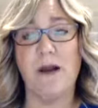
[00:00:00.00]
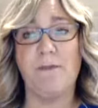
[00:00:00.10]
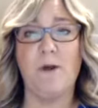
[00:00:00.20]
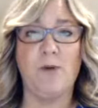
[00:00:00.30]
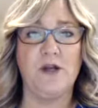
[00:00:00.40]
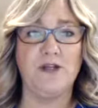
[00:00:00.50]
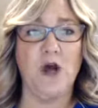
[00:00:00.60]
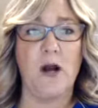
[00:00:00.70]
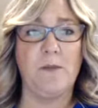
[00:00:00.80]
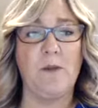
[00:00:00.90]
purple and a
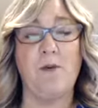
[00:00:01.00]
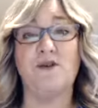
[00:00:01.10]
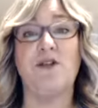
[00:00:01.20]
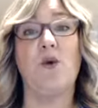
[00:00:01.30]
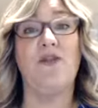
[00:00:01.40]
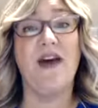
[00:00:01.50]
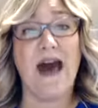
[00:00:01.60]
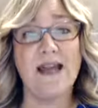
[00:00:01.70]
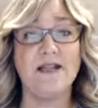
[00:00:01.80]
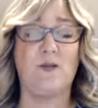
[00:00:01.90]
dark purple. So
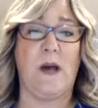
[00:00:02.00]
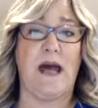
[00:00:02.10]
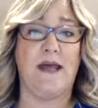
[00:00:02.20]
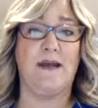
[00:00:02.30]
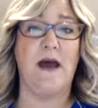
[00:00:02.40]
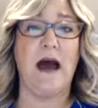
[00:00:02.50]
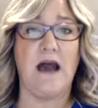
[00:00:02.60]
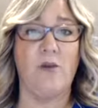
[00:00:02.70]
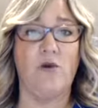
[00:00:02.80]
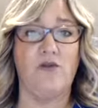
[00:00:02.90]
that is when
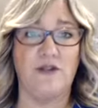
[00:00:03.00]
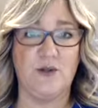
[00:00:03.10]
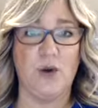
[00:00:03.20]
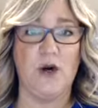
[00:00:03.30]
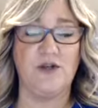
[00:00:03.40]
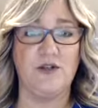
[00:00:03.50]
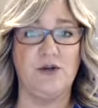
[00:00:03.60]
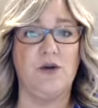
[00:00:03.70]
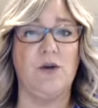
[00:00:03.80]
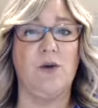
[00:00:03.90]
I will resort
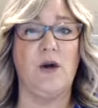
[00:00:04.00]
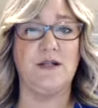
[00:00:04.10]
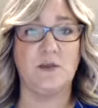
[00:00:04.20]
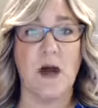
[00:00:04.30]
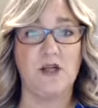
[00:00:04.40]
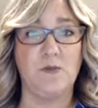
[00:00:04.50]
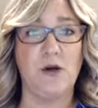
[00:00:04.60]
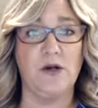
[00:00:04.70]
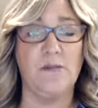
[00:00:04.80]
to a swatch book,